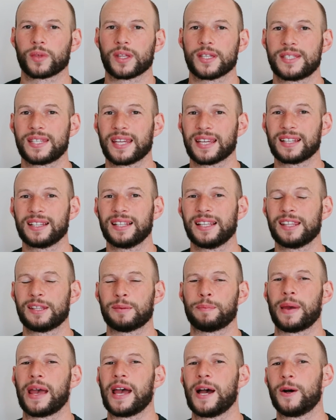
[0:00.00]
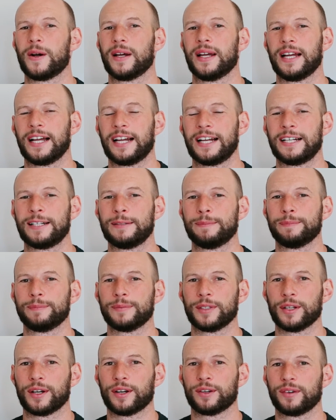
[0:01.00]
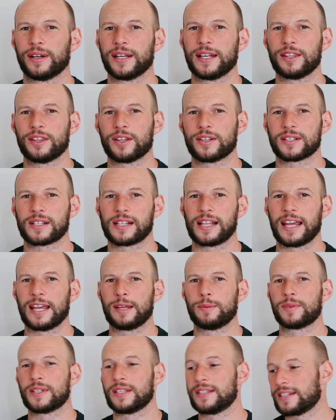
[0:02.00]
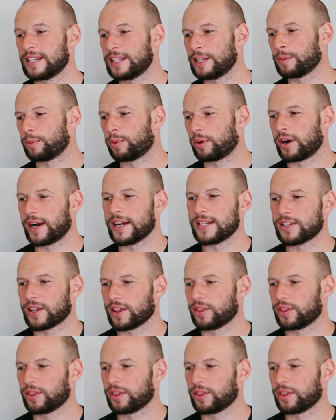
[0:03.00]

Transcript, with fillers: And secondly, the power. Um, you know, reading those claims and seeing the price,